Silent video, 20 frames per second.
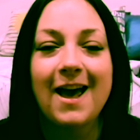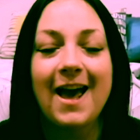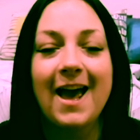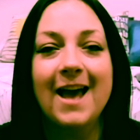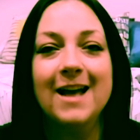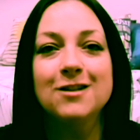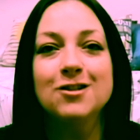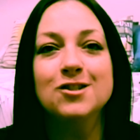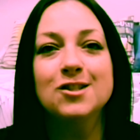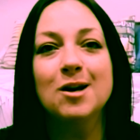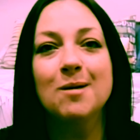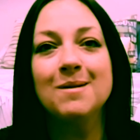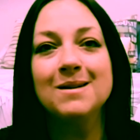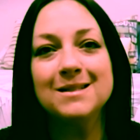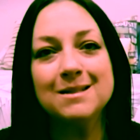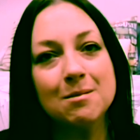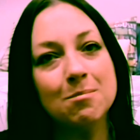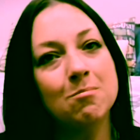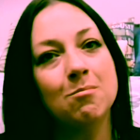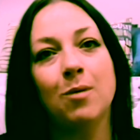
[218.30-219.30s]
And so, as
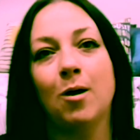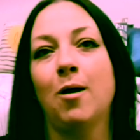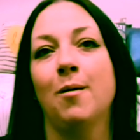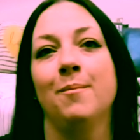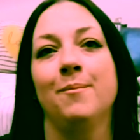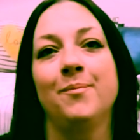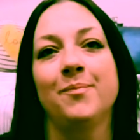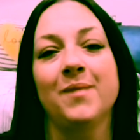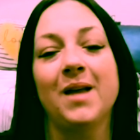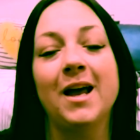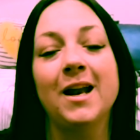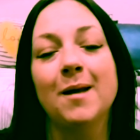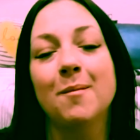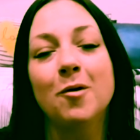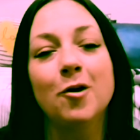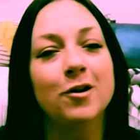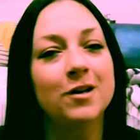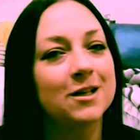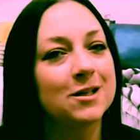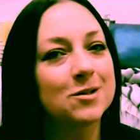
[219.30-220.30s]
a mom, and I'm
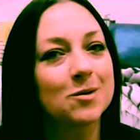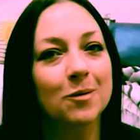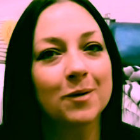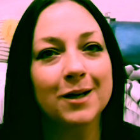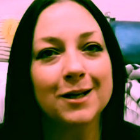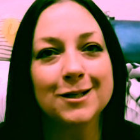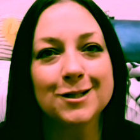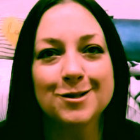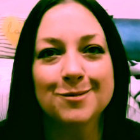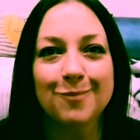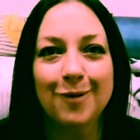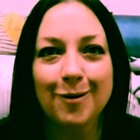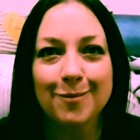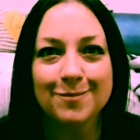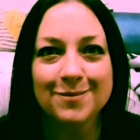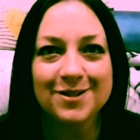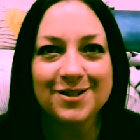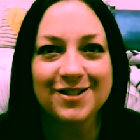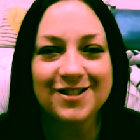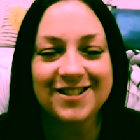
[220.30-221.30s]
only talking to
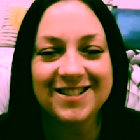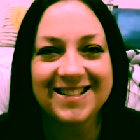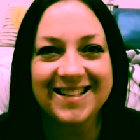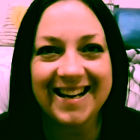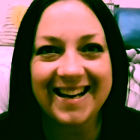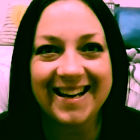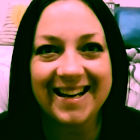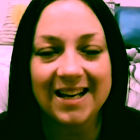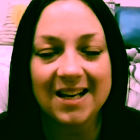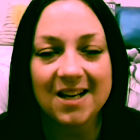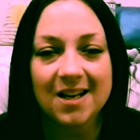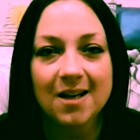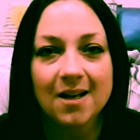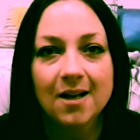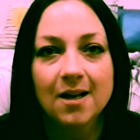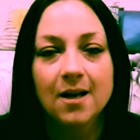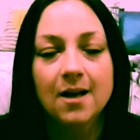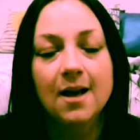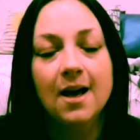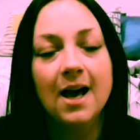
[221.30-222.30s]
moms today,
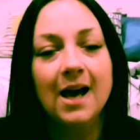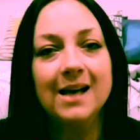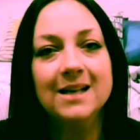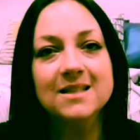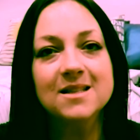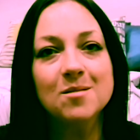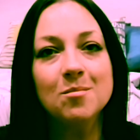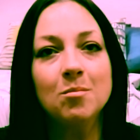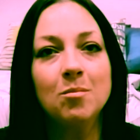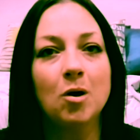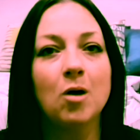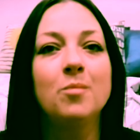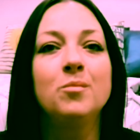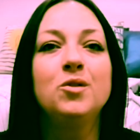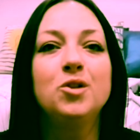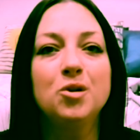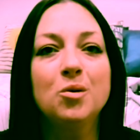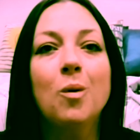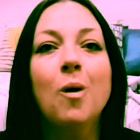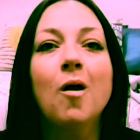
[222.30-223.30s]
as a mom,
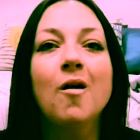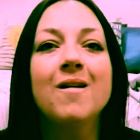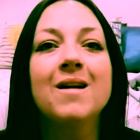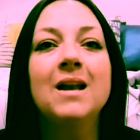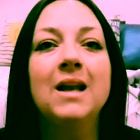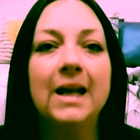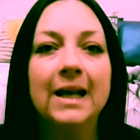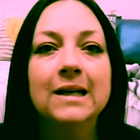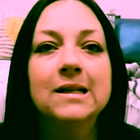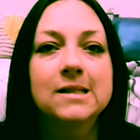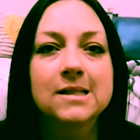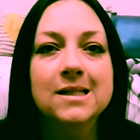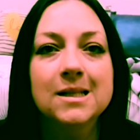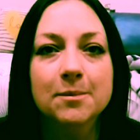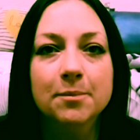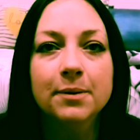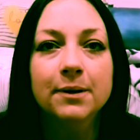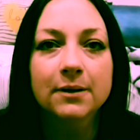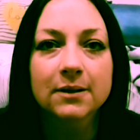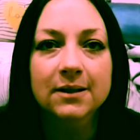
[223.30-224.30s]
you are a legacy
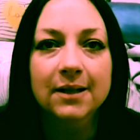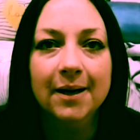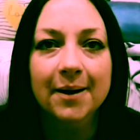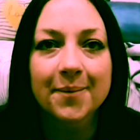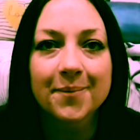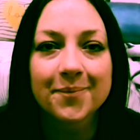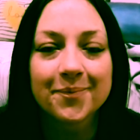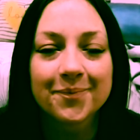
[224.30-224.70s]
builder.